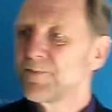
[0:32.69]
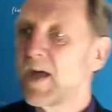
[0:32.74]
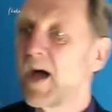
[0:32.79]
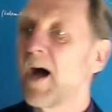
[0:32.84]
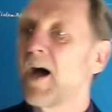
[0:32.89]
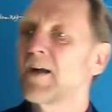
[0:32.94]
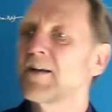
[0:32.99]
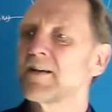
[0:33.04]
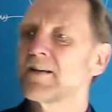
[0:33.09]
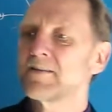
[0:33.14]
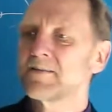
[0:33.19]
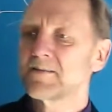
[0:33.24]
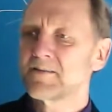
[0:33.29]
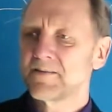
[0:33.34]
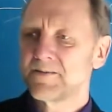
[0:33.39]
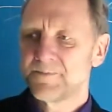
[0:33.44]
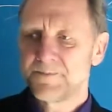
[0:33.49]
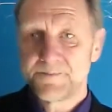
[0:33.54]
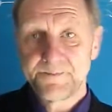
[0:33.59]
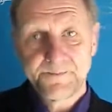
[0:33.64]
Yes.
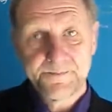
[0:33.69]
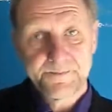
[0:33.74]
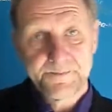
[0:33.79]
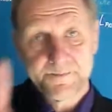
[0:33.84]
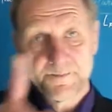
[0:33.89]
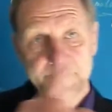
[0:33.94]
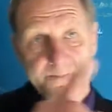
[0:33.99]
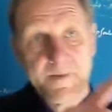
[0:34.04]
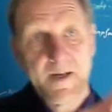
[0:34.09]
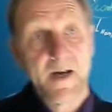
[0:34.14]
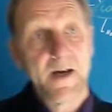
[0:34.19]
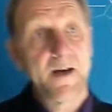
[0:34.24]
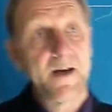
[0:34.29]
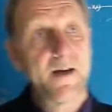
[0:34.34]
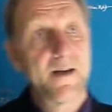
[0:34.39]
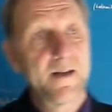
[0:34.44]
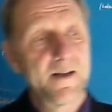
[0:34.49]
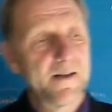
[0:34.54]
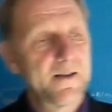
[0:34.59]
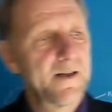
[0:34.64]
Yeah,
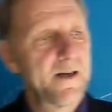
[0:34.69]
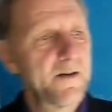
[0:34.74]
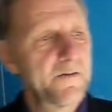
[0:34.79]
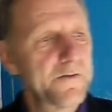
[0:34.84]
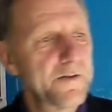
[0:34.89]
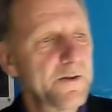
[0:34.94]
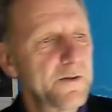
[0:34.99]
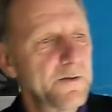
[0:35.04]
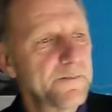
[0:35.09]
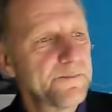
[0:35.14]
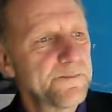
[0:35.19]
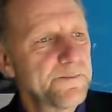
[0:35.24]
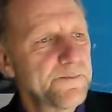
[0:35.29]
a few.